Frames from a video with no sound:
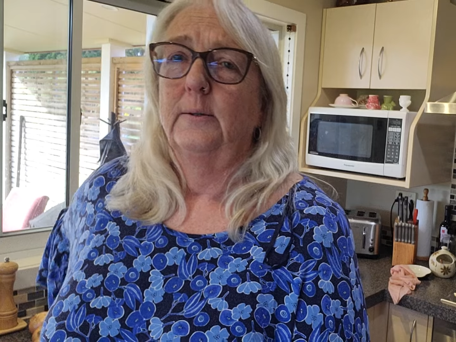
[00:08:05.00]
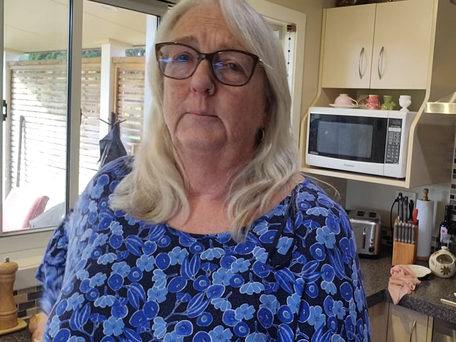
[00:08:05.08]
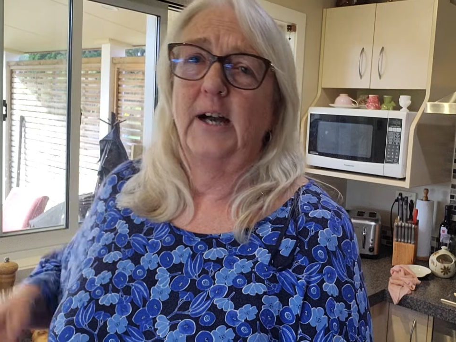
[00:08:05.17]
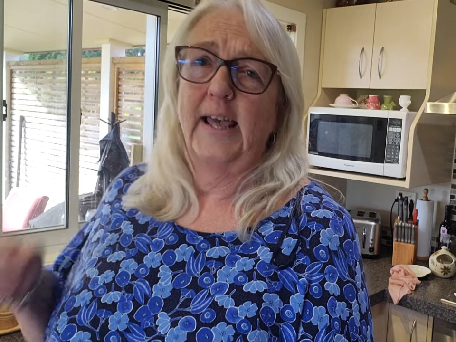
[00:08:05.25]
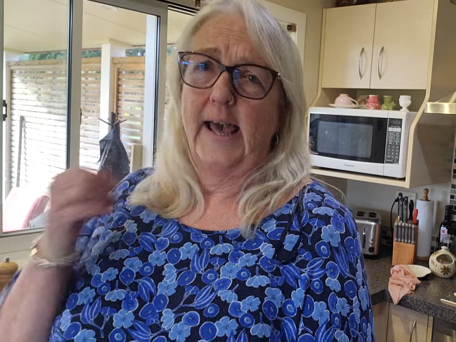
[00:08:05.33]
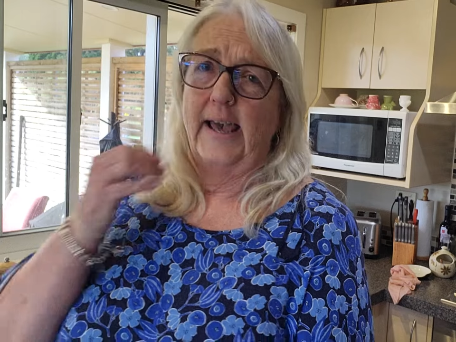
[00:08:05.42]

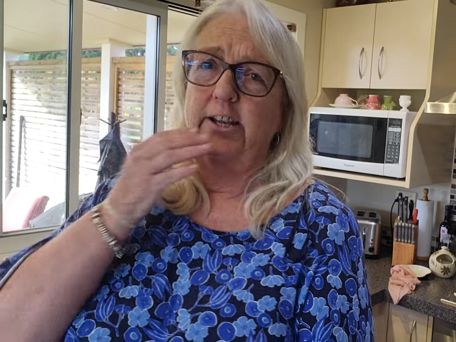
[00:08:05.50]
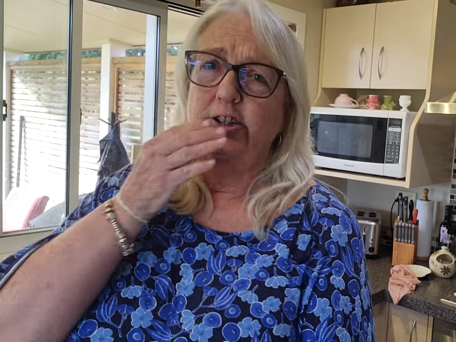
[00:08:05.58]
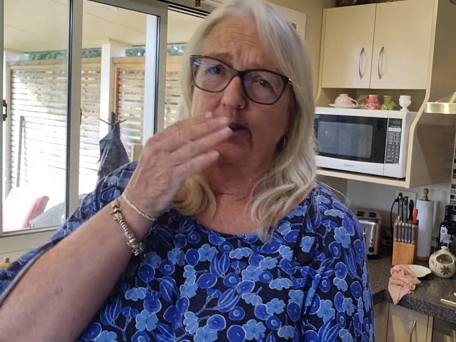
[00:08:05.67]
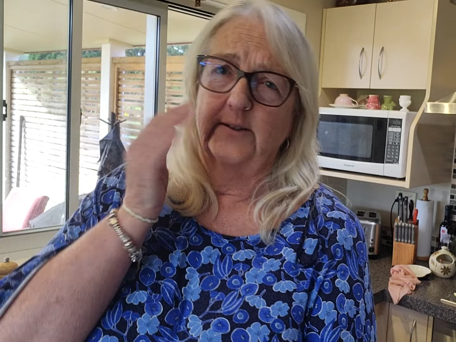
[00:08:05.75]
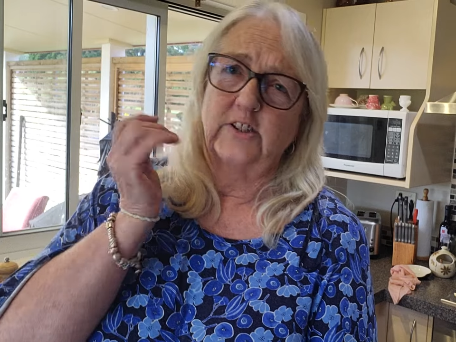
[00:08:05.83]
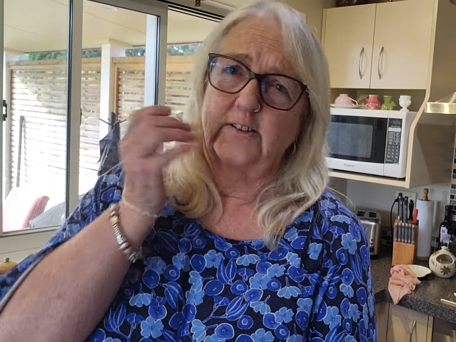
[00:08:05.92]
my age,
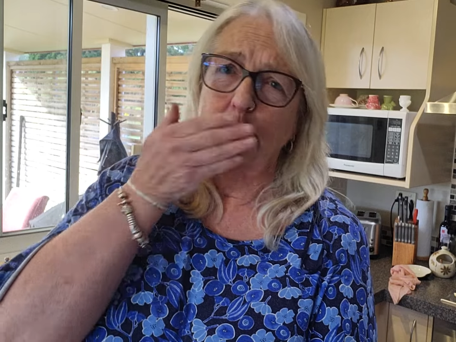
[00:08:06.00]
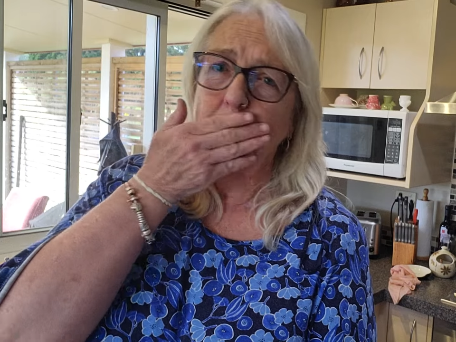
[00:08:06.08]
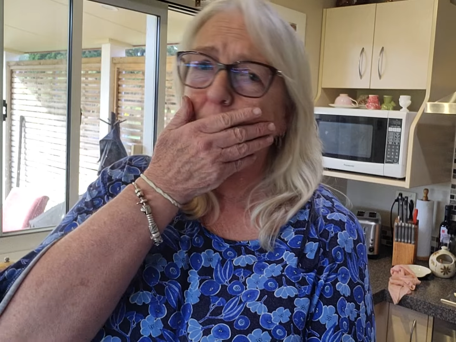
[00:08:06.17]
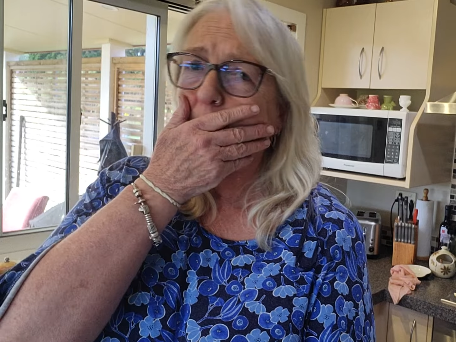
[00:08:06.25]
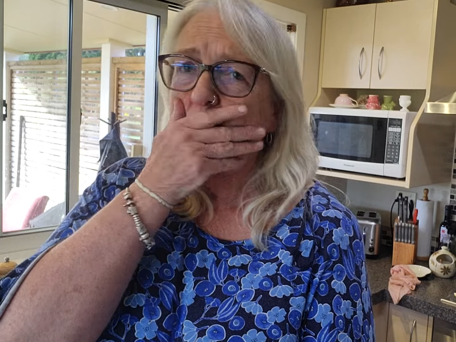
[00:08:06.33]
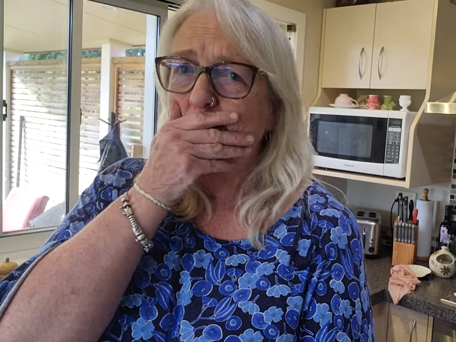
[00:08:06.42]
which is
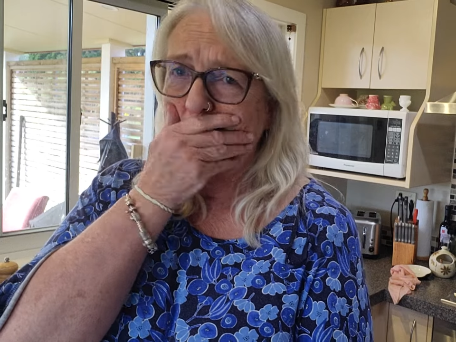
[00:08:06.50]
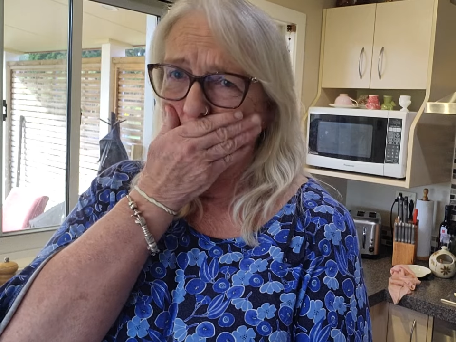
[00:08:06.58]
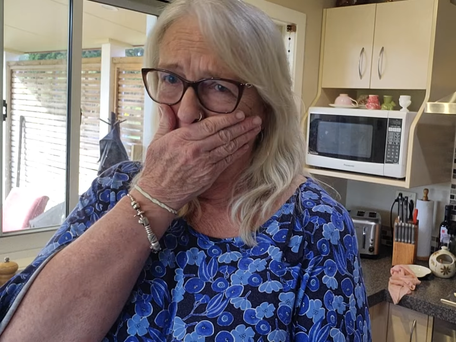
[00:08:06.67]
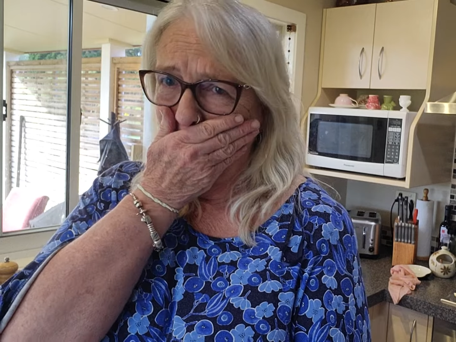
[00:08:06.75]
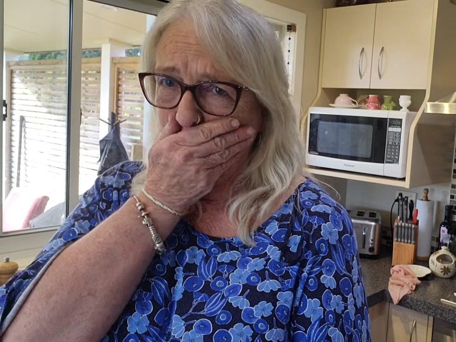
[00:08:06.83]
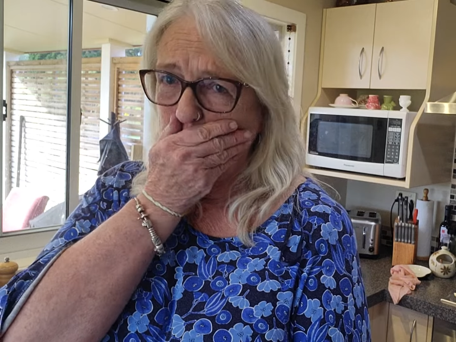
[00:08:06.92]
the
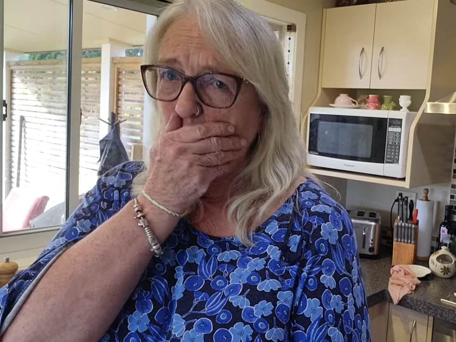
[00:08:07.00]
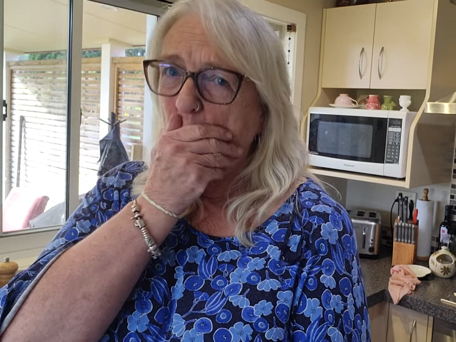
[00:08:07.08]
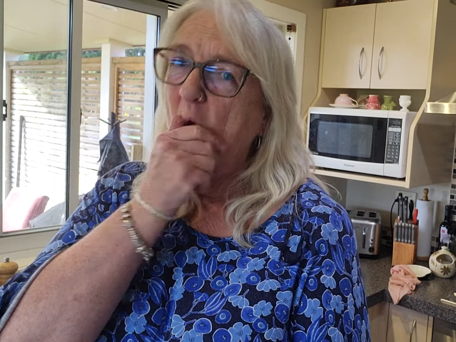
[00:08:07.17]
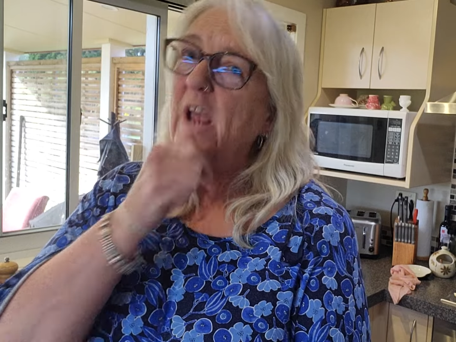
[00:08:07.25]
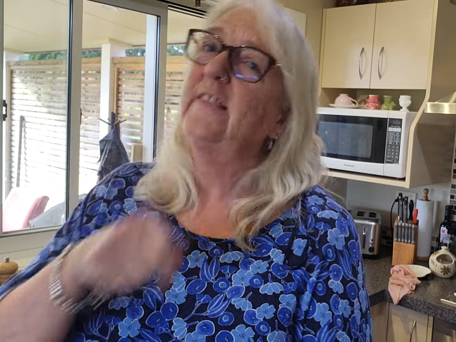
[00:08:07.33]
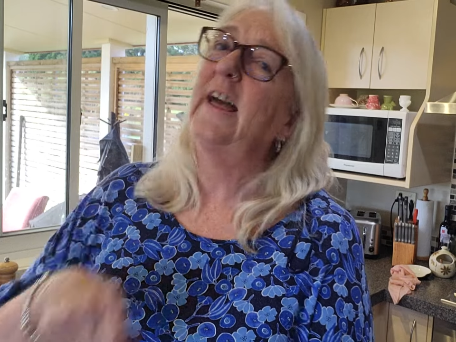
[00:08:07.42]

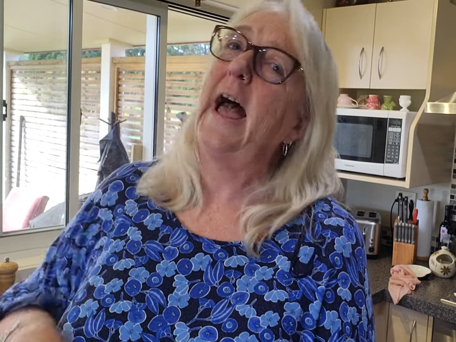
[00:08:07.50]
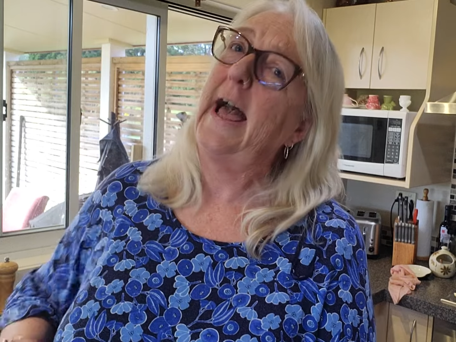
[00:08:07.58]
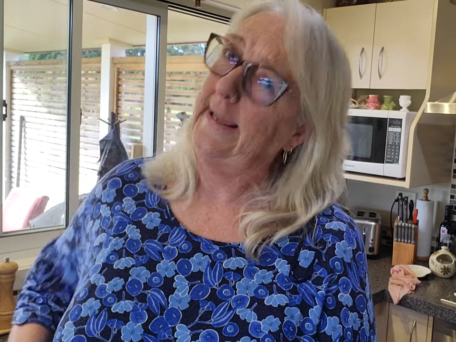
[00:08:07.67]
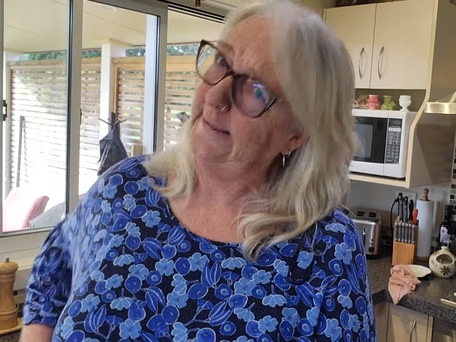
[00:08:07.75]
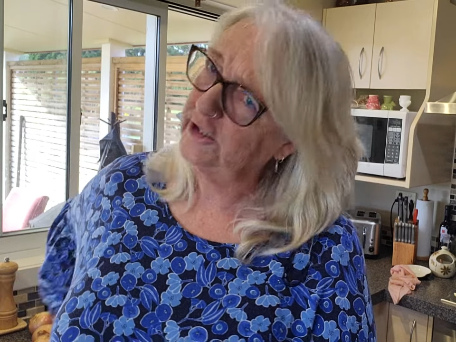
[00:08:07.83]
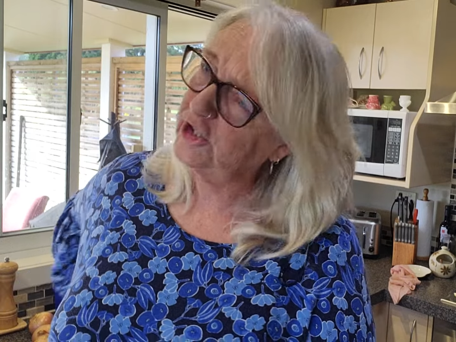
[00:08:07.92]

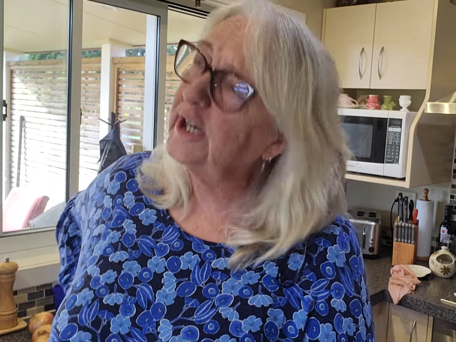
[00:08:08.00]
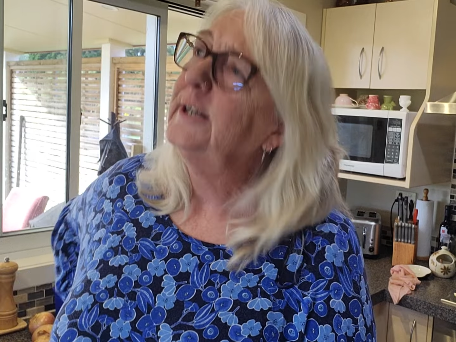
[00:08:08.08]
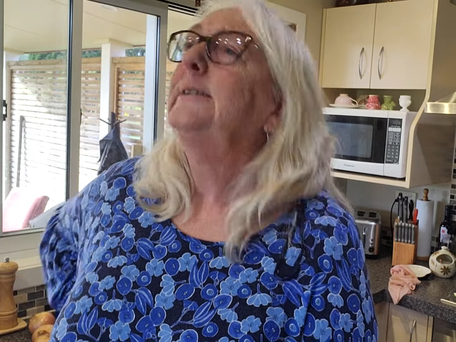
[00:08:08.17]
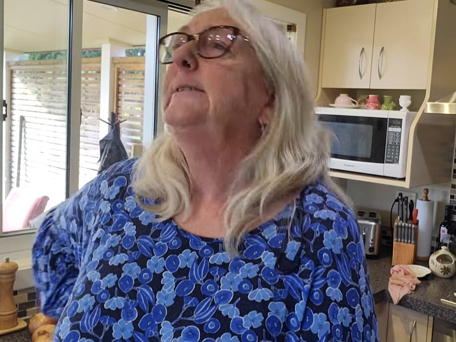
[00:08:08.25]
age,